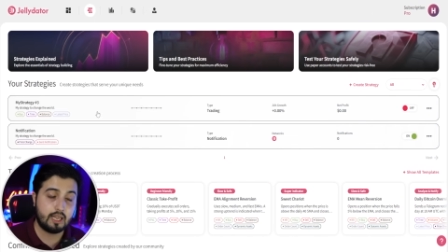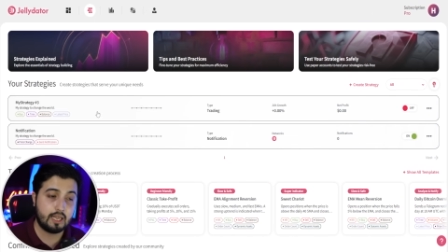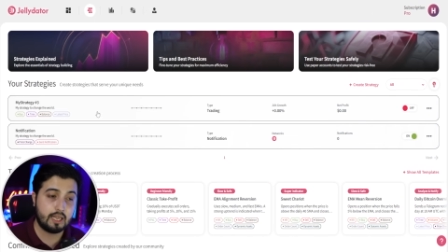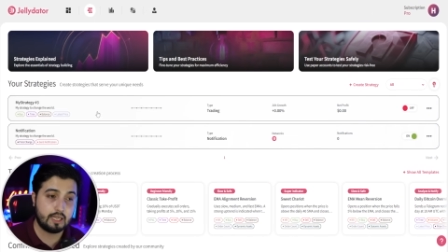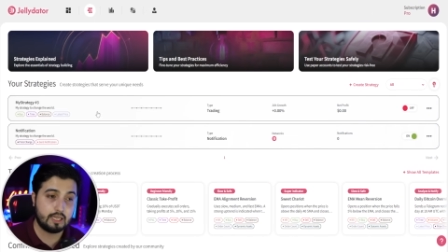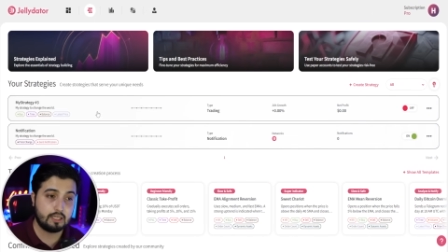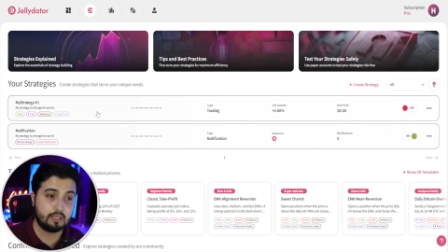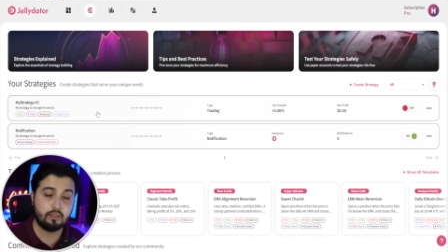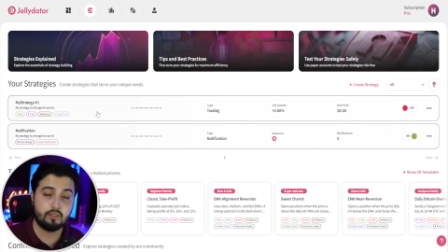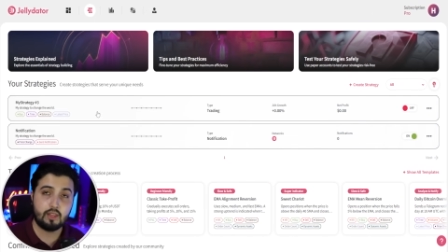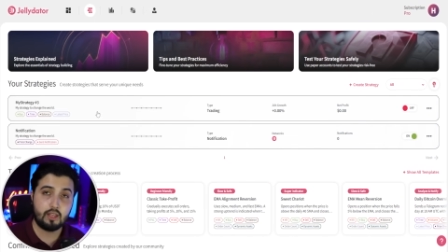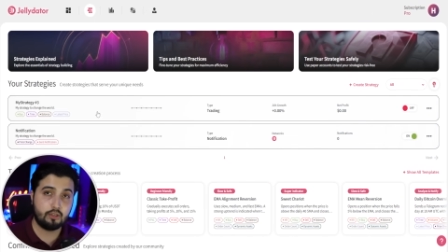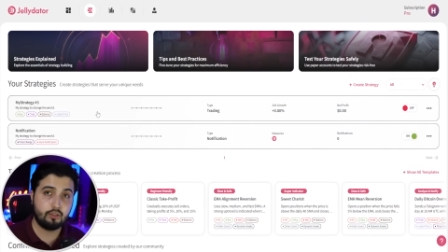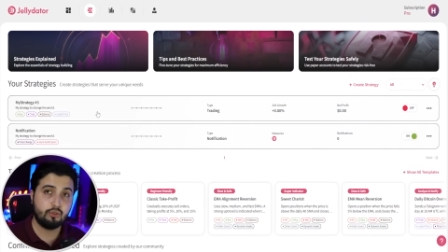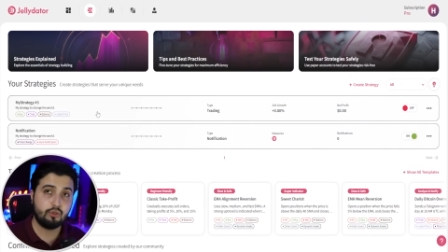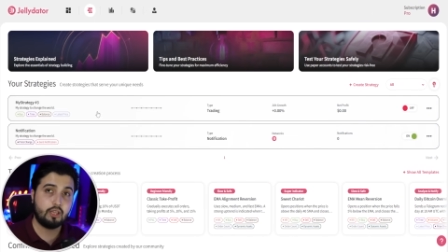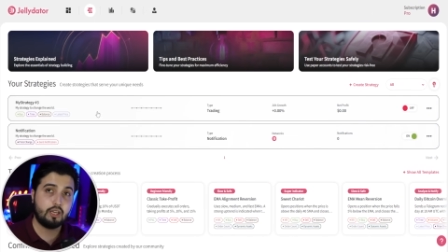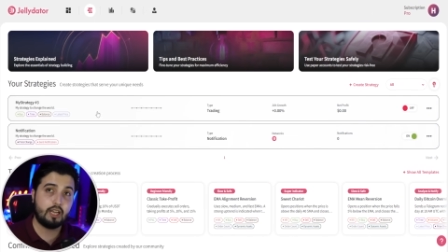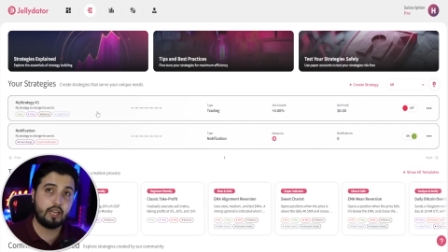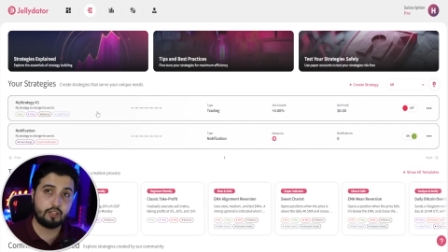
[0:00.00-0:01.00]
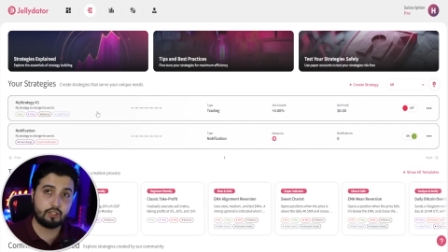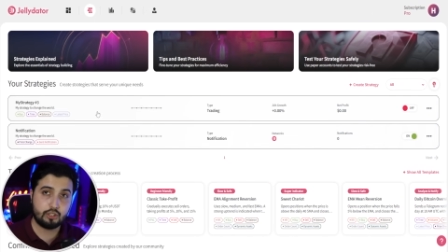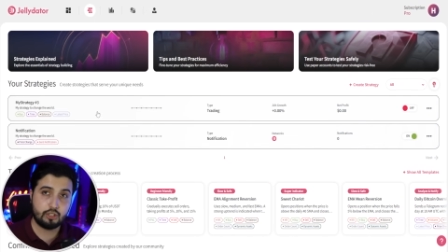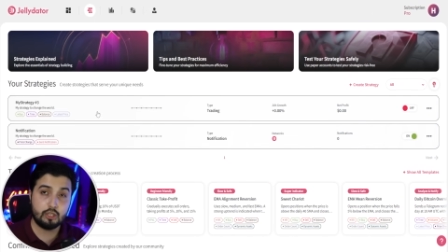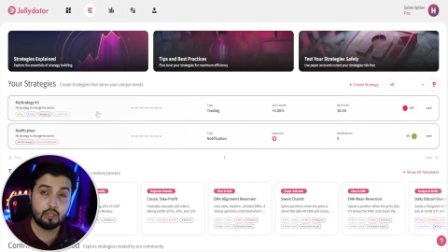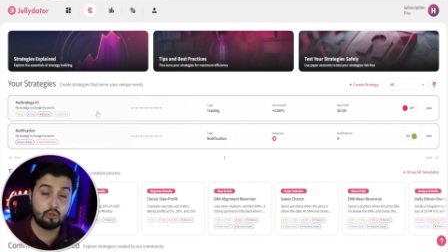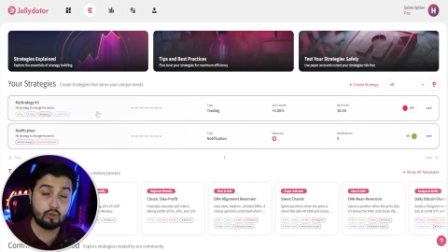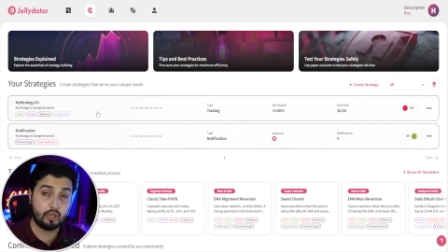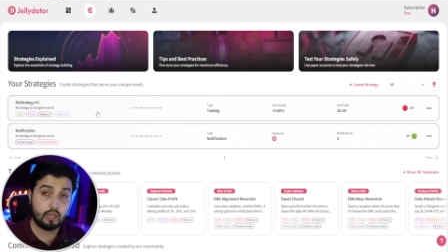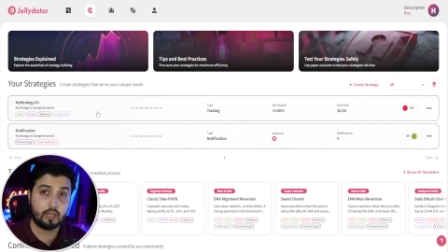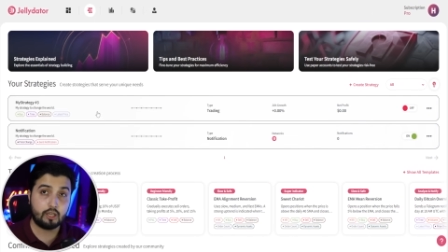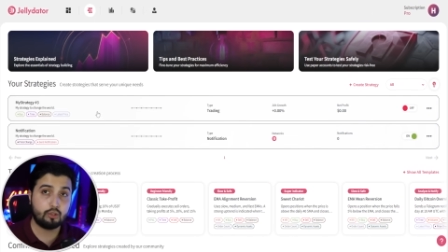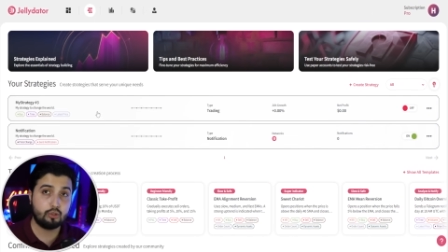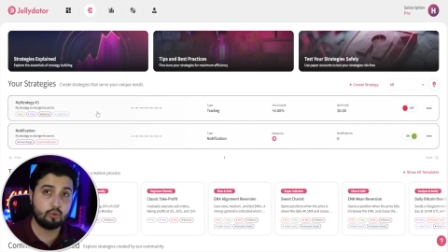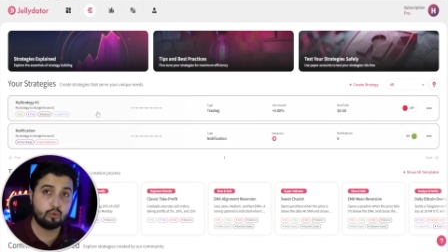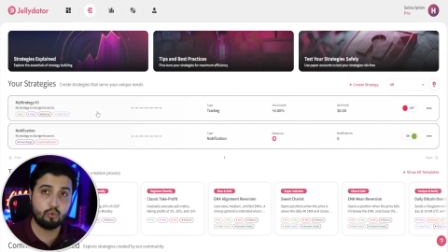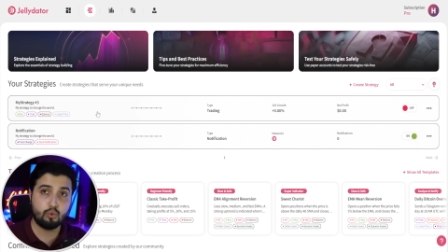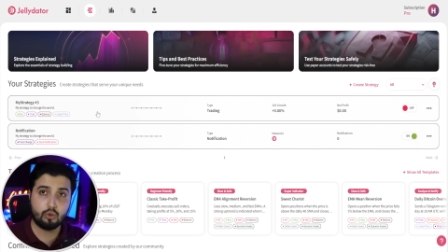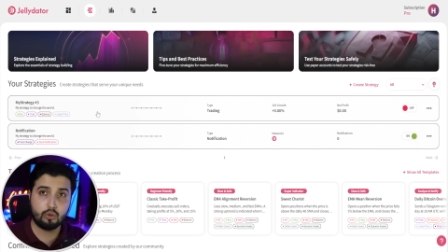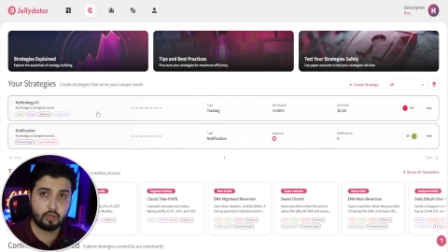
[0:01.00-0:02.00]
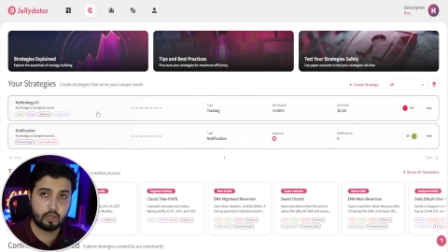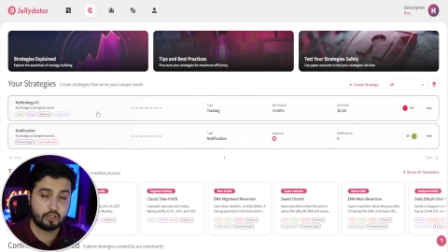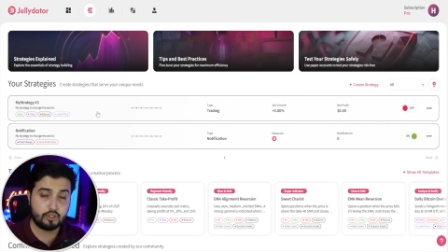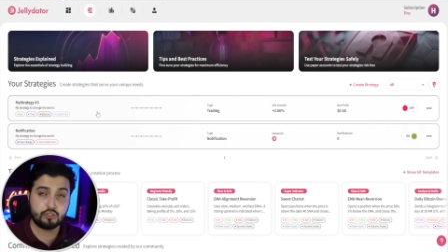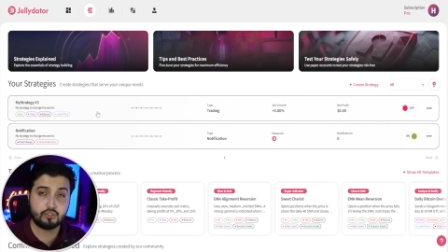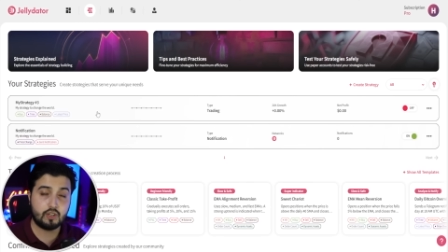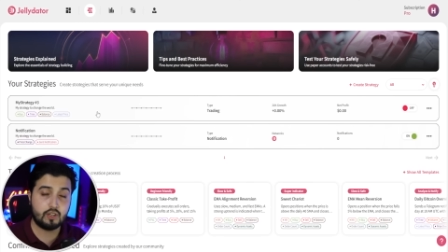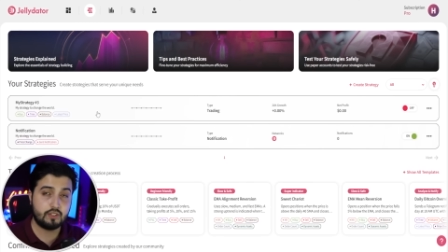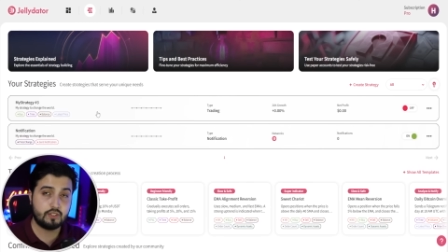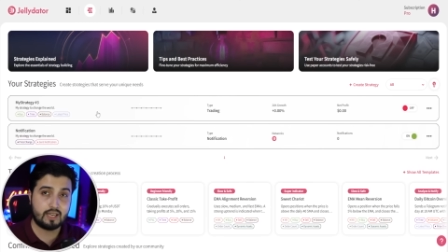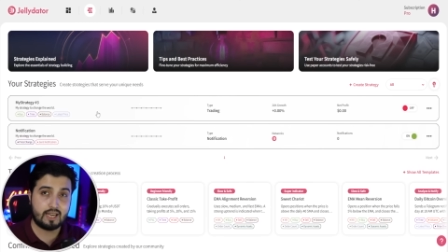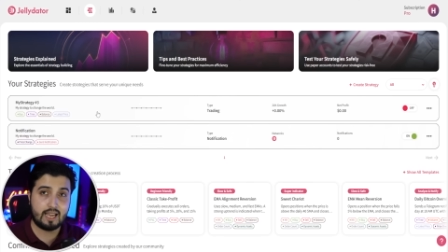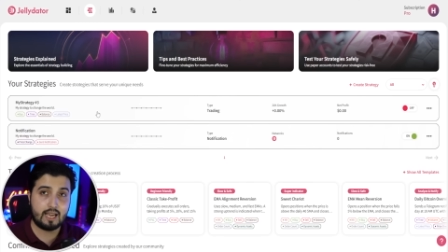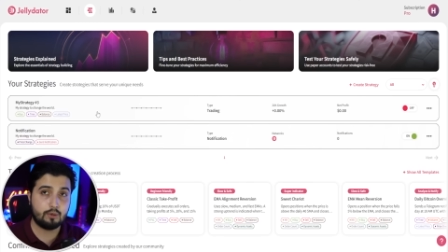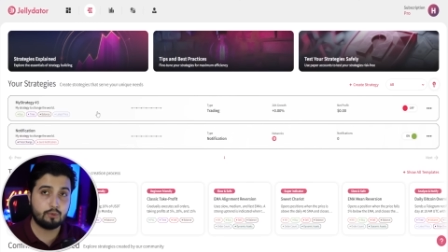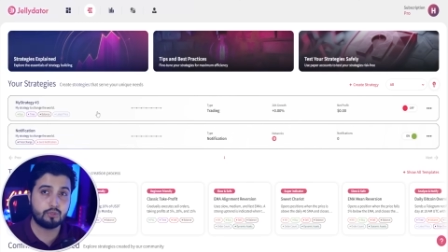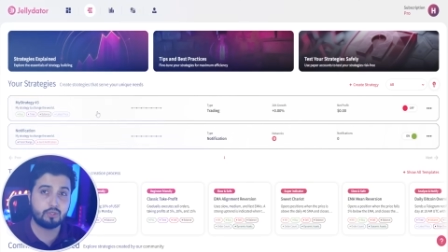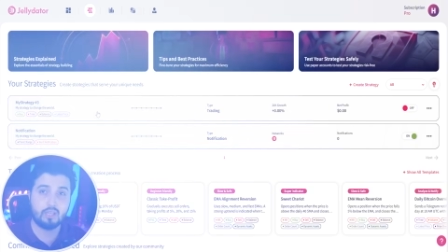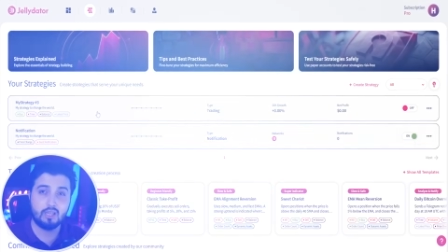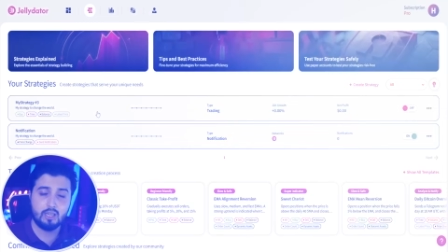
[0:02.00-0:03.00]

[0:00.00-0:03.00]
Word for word: and then you can actually connect your exchange accounts